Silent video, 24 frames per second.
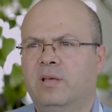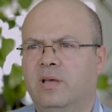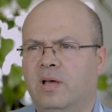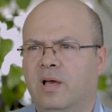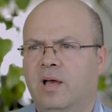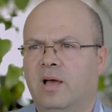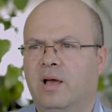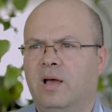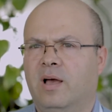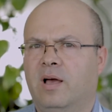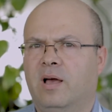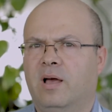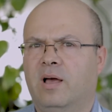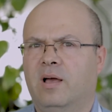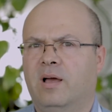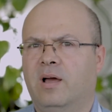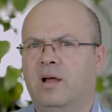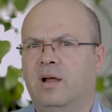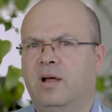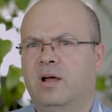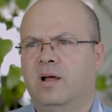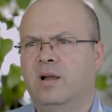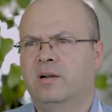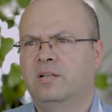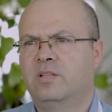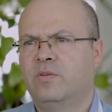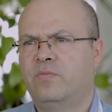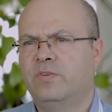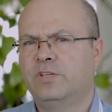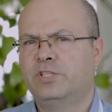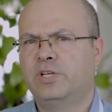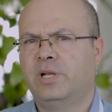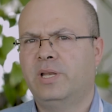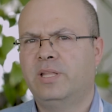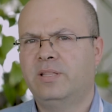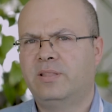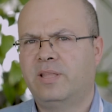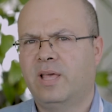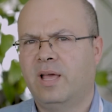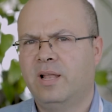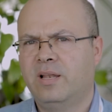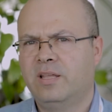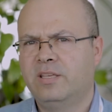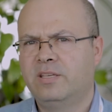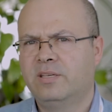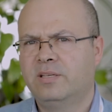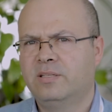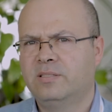artificial
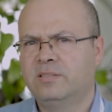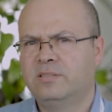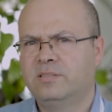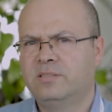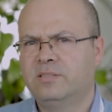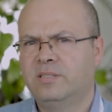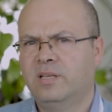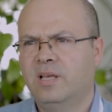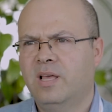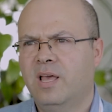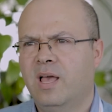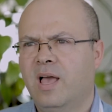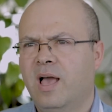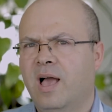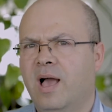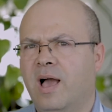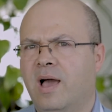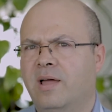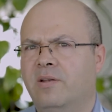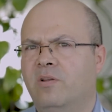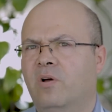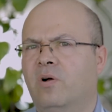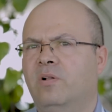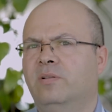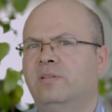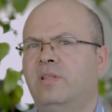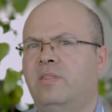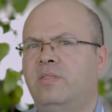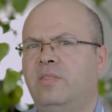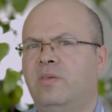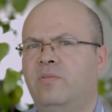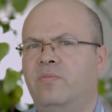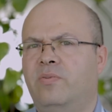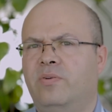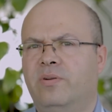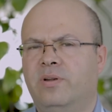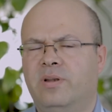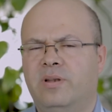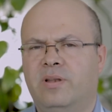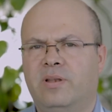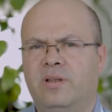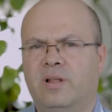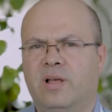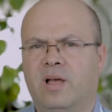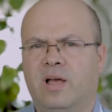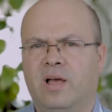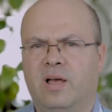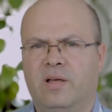intelligence and all the different